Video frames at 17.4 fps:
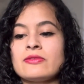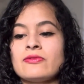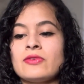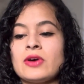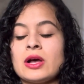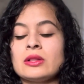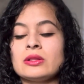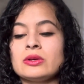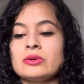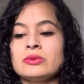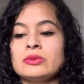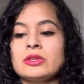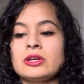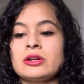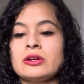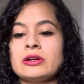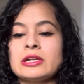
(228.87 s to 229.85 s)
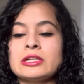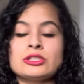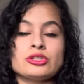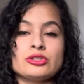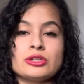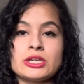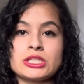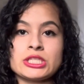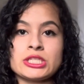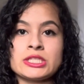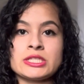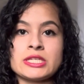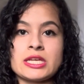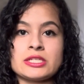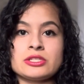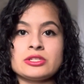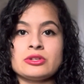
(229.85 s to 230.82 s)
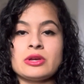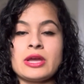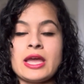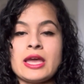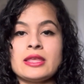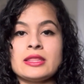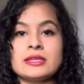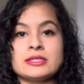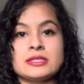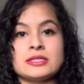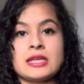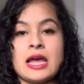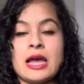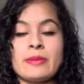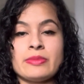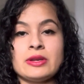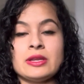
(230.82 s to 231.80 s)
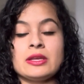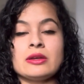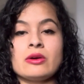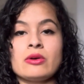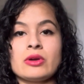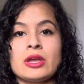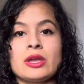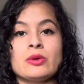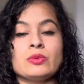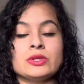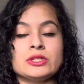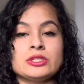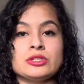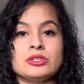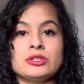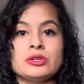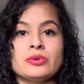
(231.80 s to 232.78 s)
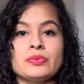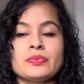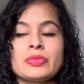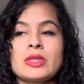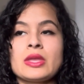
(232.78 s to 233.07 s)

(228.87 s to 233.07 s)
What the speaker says: followed their instructions as to, hey, this is happening, okay, what to do.